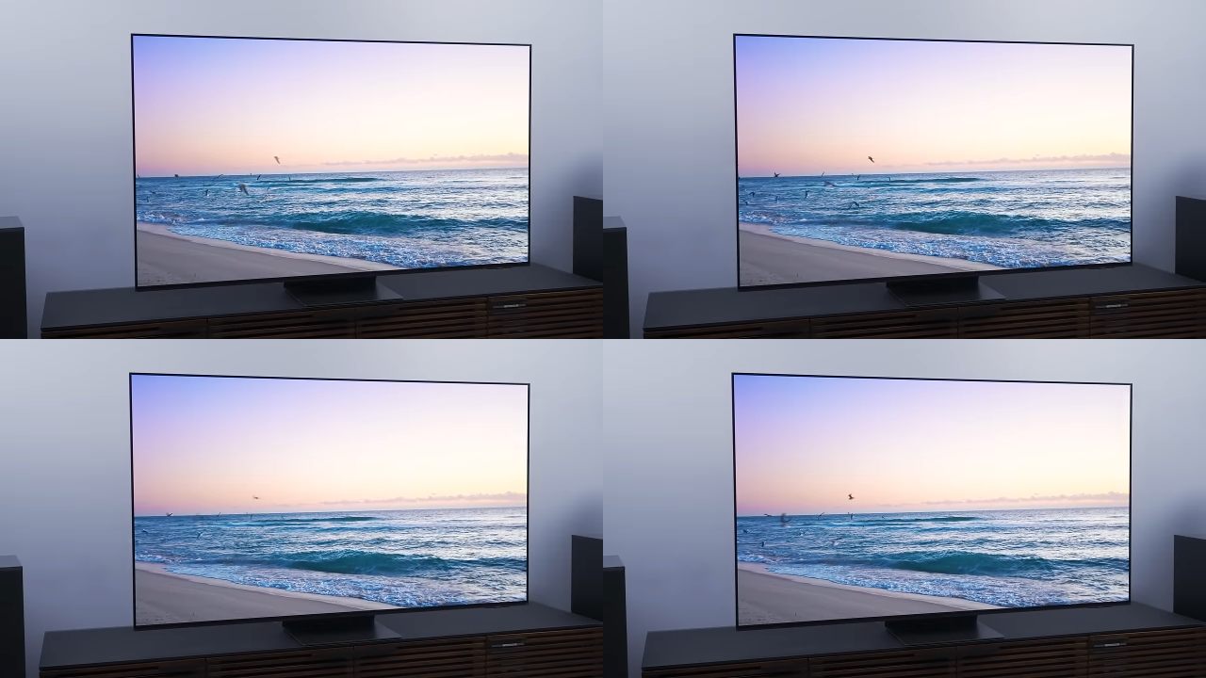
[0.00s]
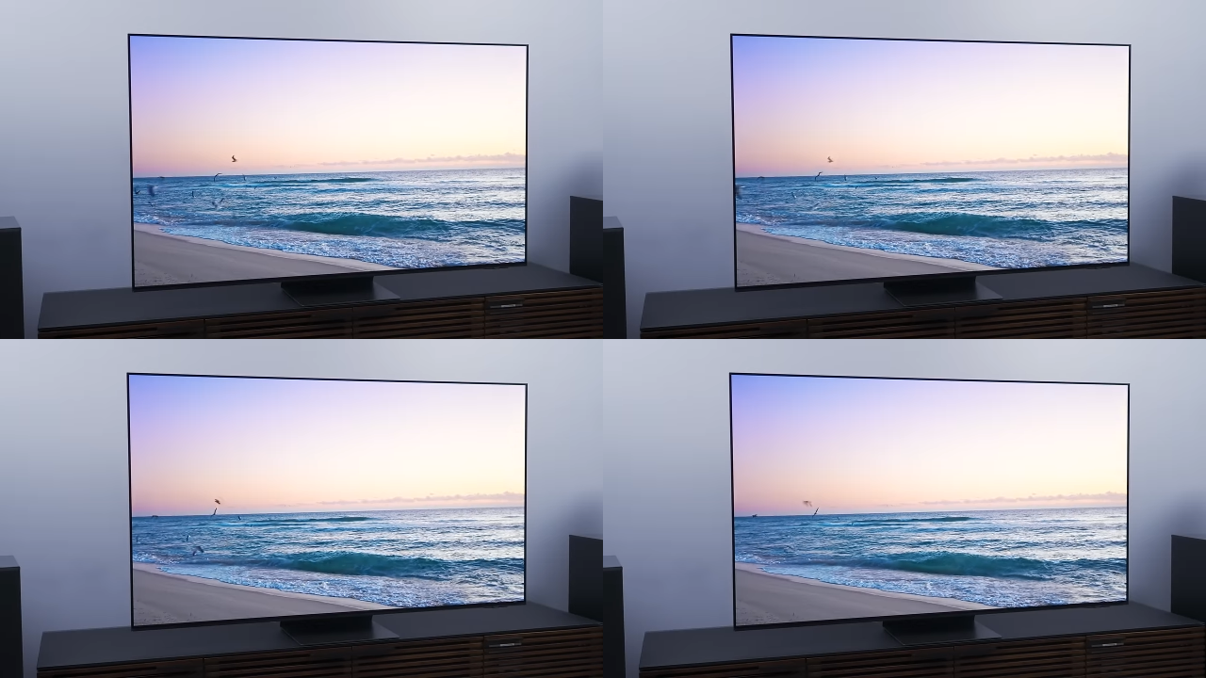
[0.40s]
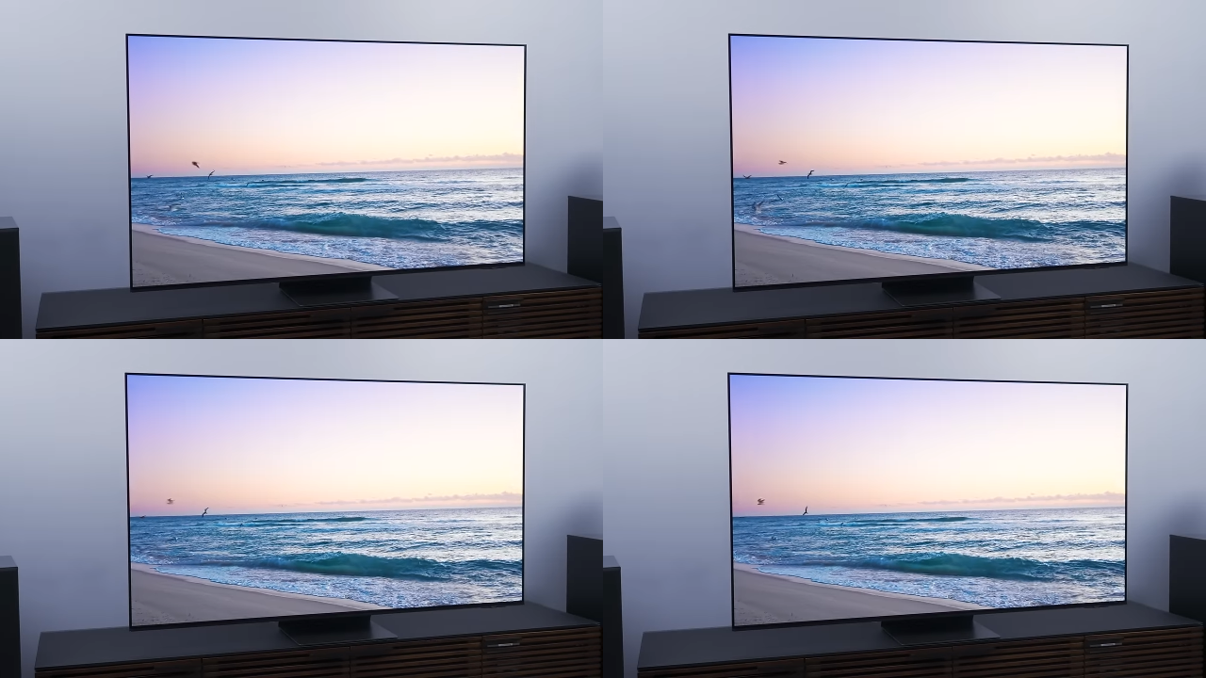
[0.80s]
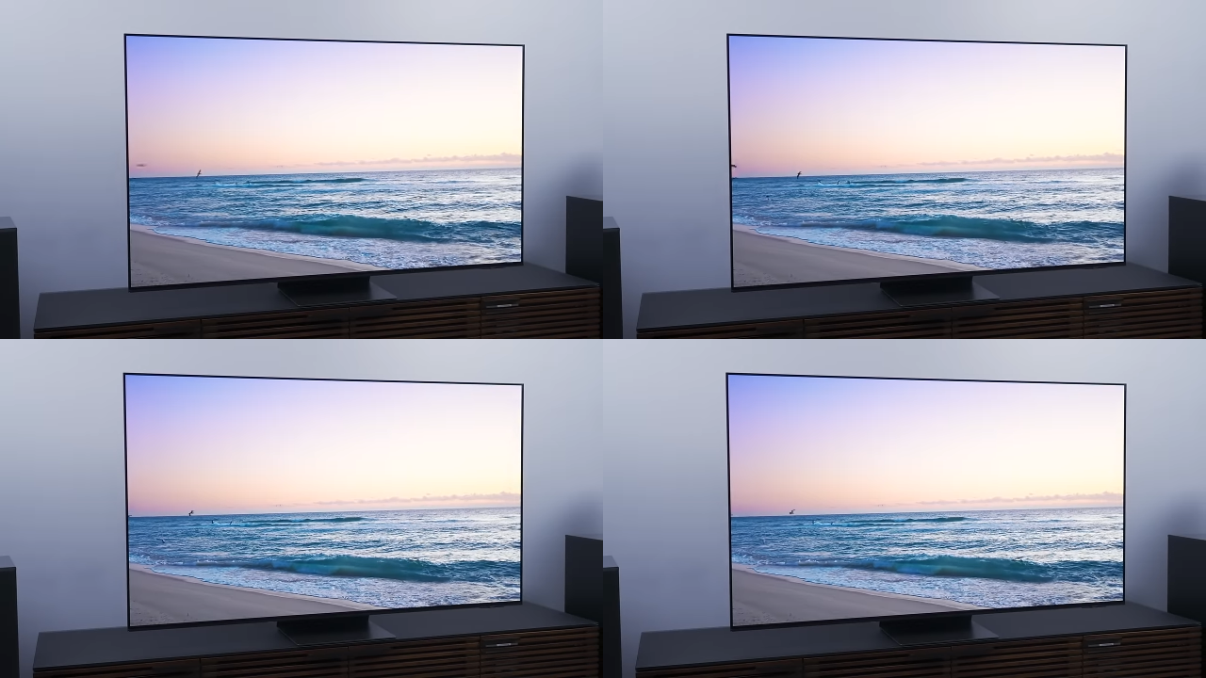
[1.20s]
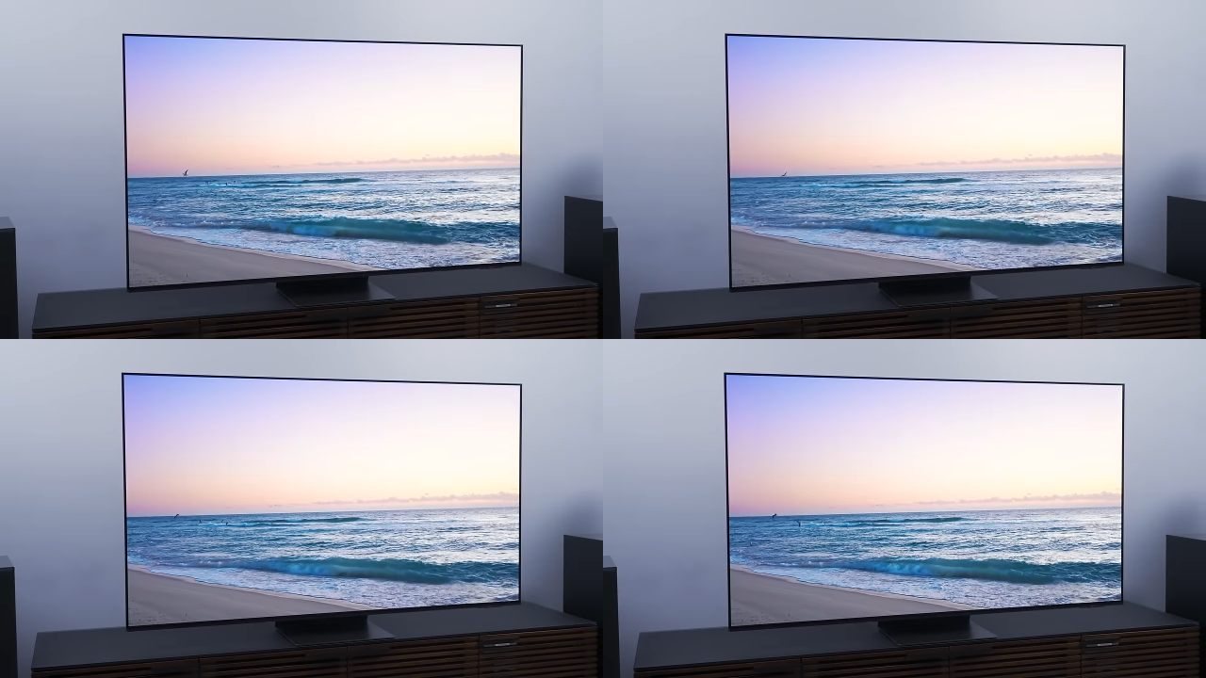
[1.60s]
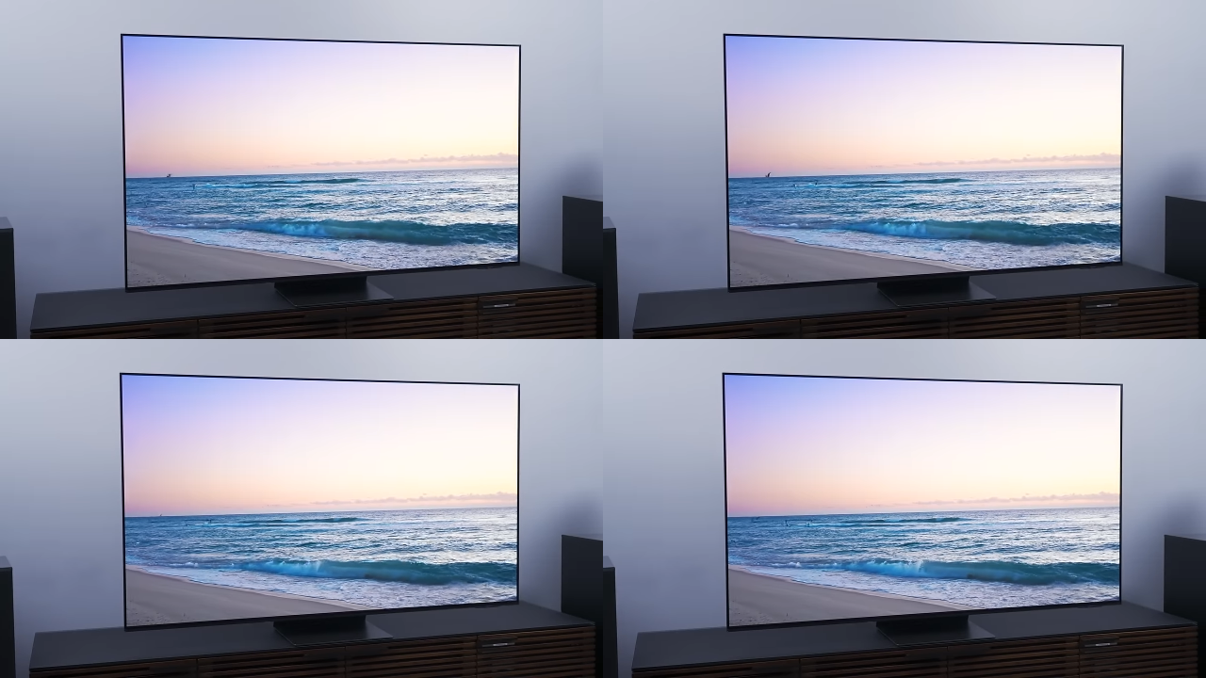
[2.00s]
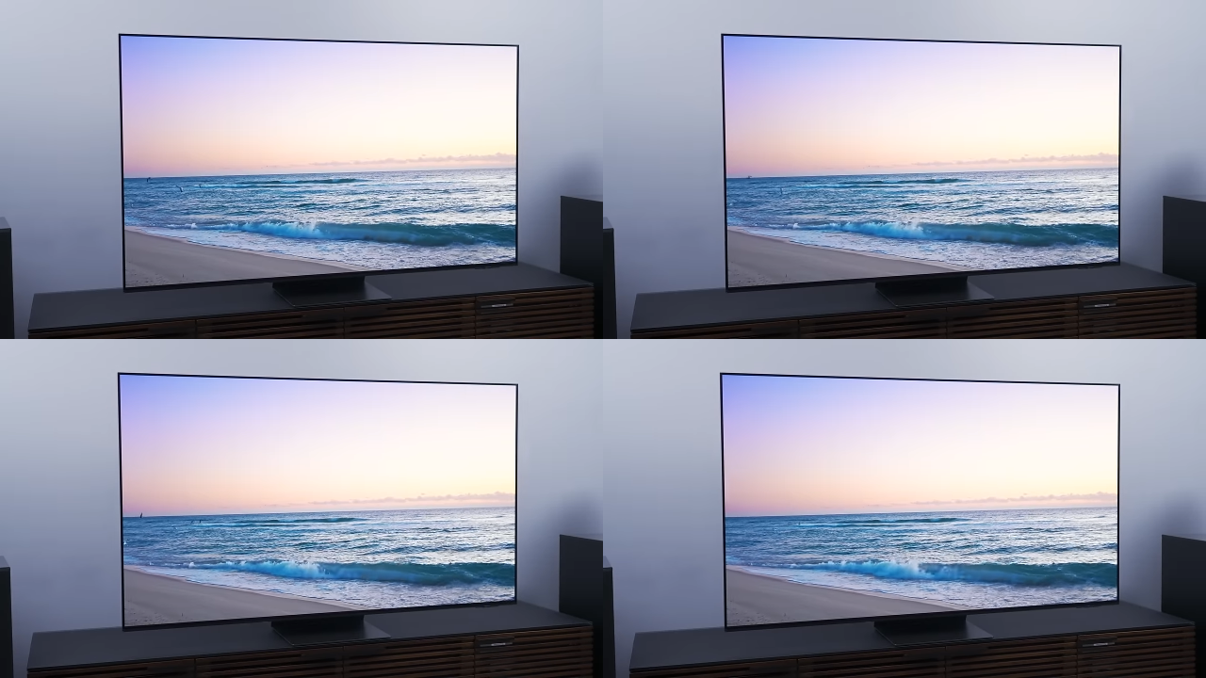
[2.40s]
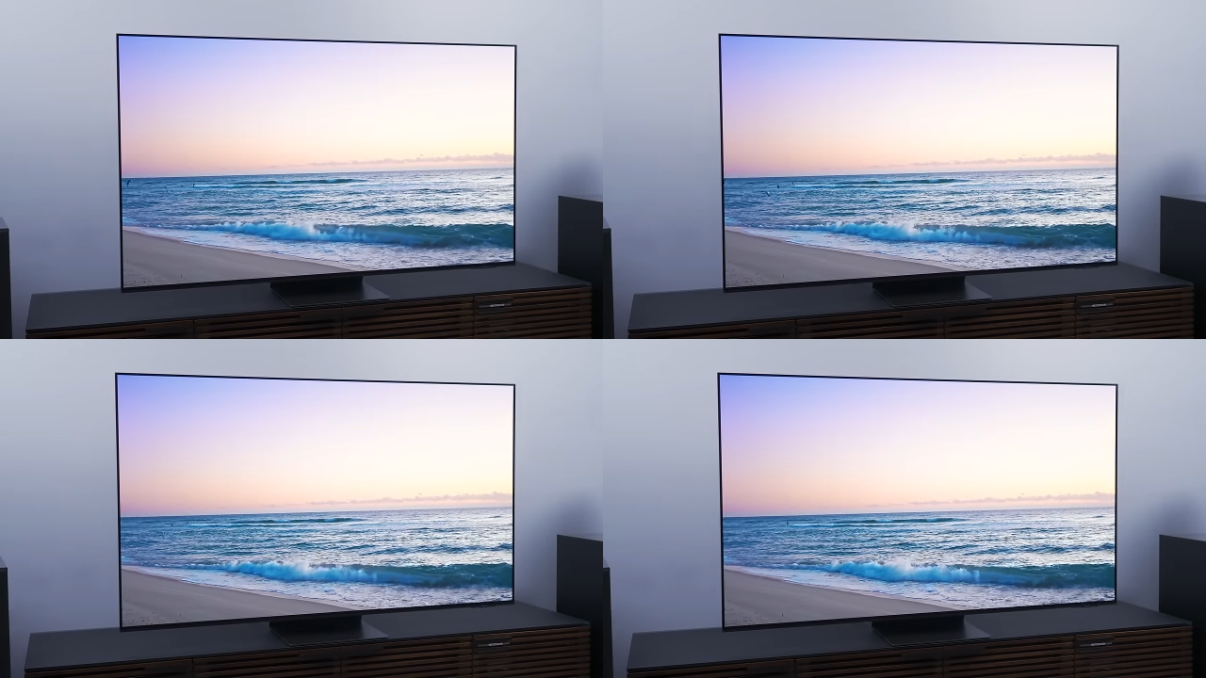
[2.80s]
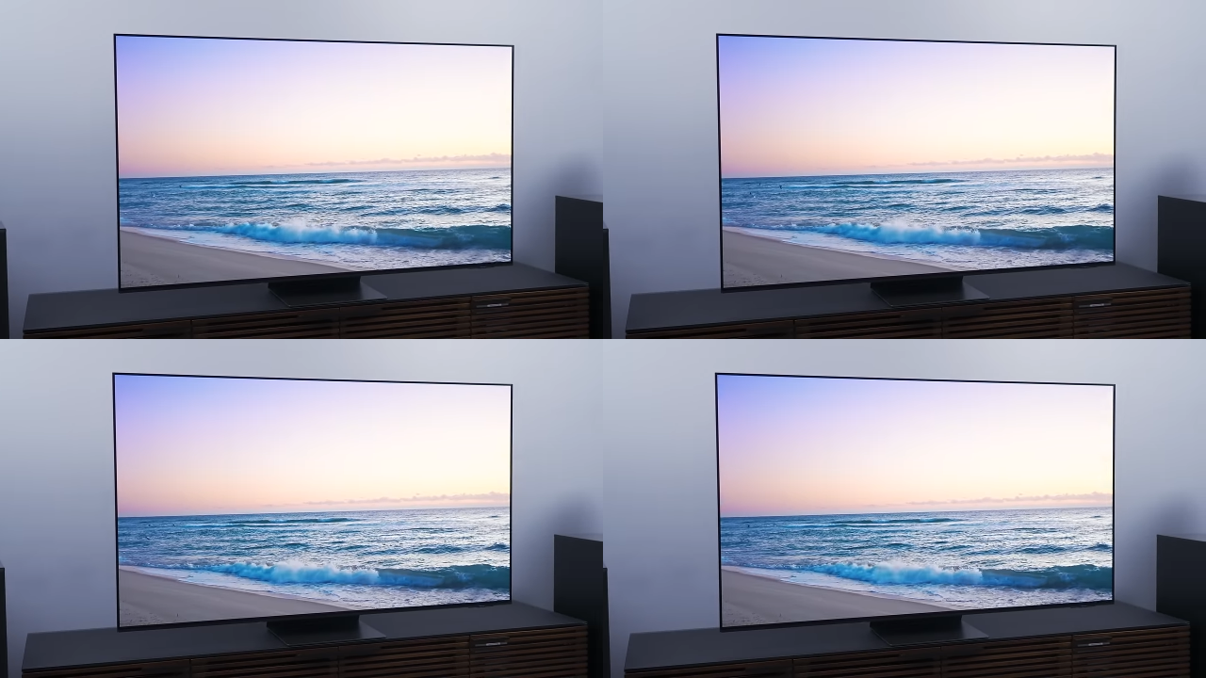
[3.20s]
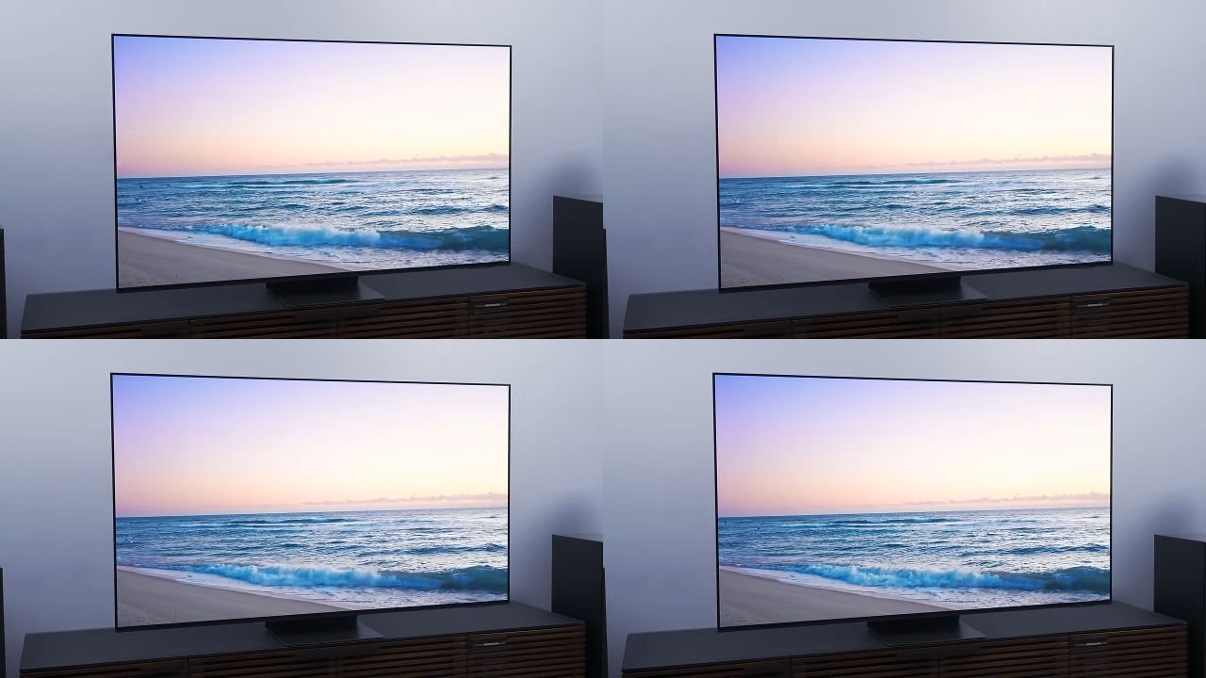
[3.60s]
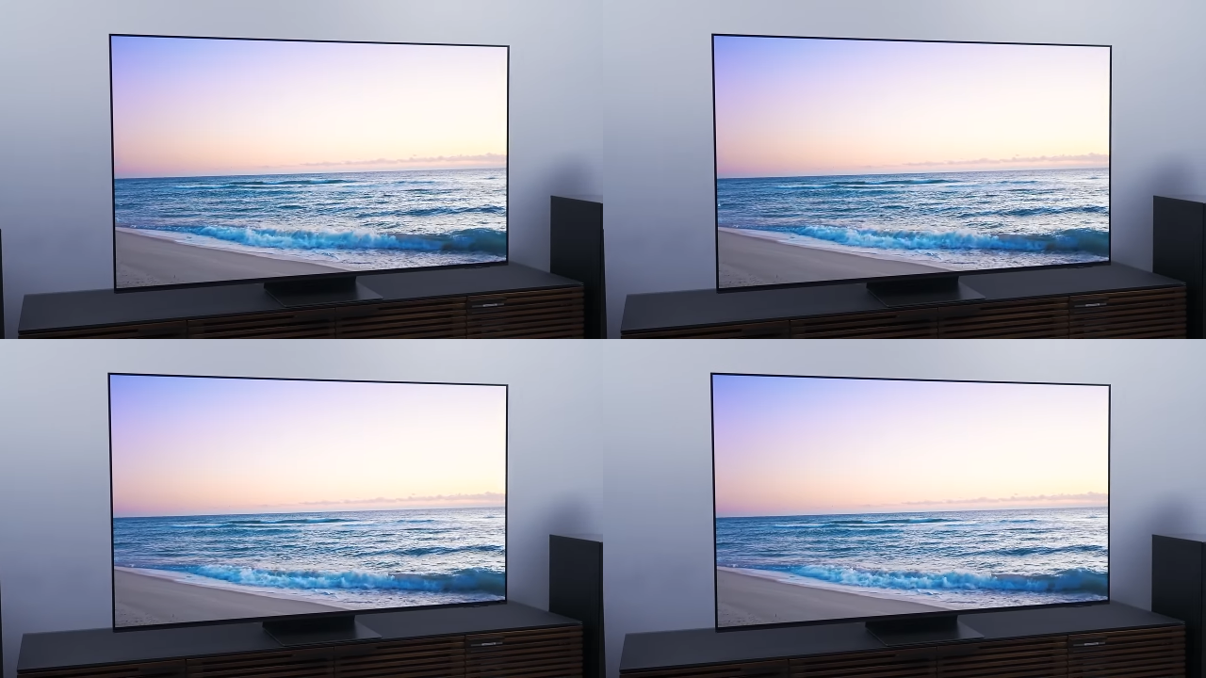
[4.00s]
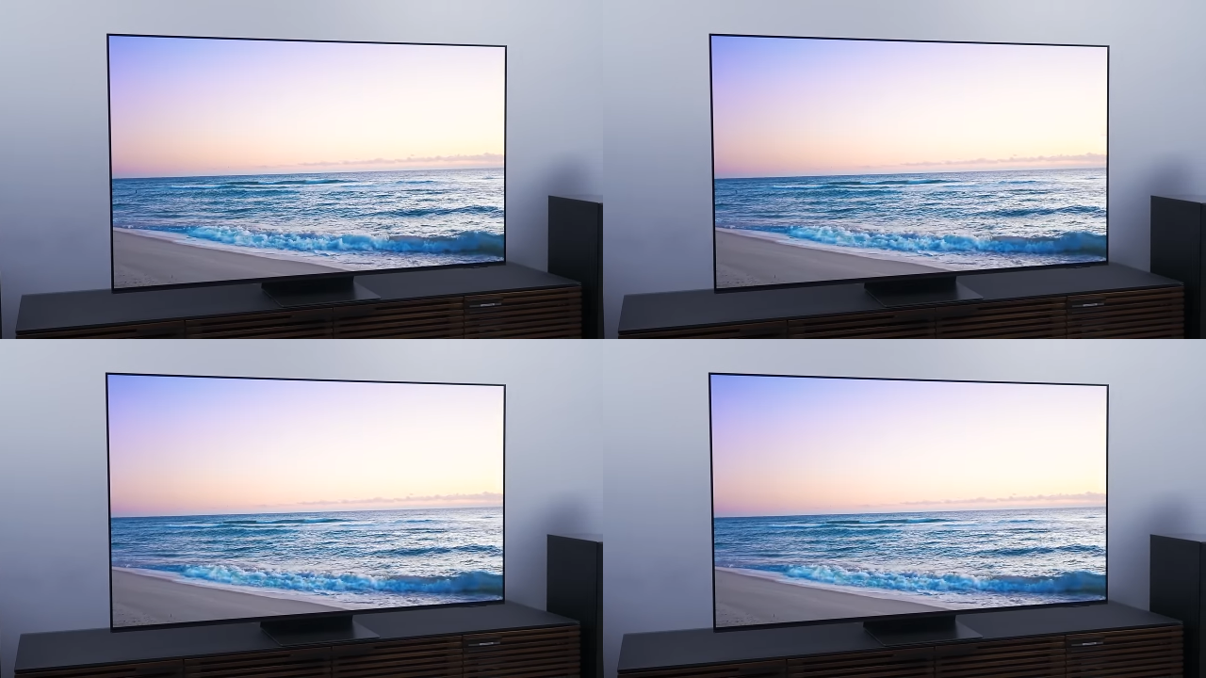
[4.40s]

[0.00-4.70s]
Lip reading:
No face is visible, so there are no lips to read.